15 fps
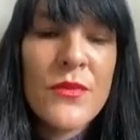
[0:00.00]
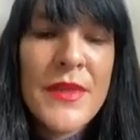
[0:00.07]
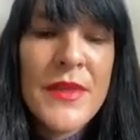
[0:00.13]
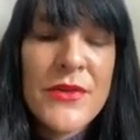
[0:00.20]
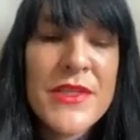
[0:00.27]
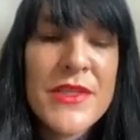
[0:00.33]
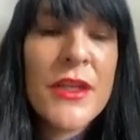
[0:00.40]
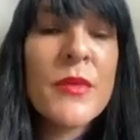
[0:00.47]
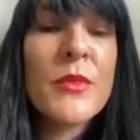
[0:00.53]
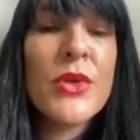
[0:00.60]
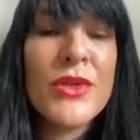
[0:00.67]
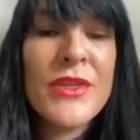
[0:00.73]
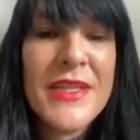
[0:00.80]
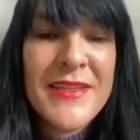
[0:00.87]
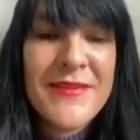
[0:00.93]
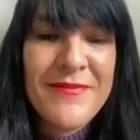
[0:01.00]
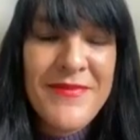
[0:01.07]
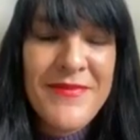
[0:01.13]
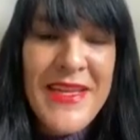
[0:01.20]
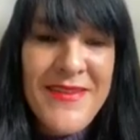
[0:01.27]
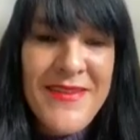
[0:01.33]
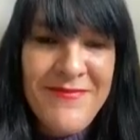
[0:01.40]
there is a community
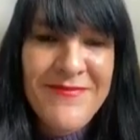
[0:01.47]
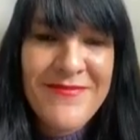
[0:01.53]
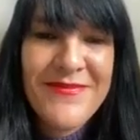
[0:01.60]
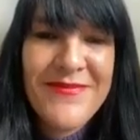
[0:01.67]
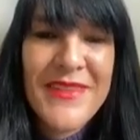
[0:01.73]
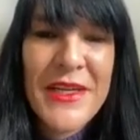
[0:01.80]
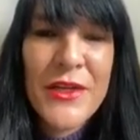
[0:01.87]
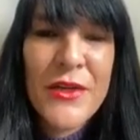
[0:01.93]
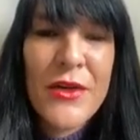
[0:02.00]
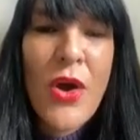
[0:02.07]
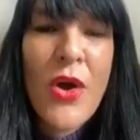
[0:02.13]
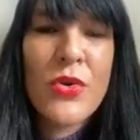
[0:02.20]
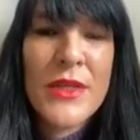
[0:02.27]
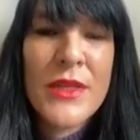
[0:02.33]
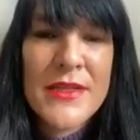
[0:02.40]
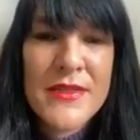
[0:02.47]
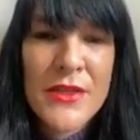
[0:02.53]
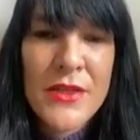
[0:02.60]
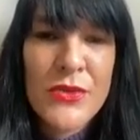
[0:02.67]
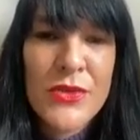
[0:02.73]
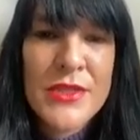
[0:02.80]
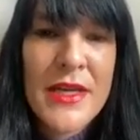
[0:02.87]
then that can hold that
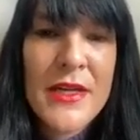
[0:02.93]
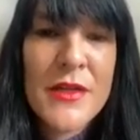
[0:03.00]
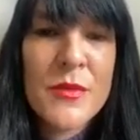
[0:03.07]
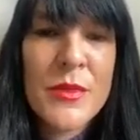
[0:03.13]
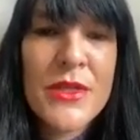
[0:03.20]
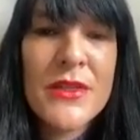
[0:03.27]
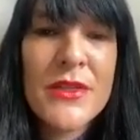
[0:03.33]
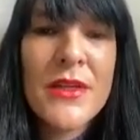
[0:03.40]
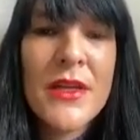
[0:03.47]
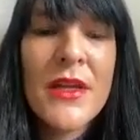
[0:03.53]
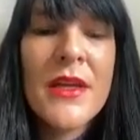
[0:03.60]
secure attachment,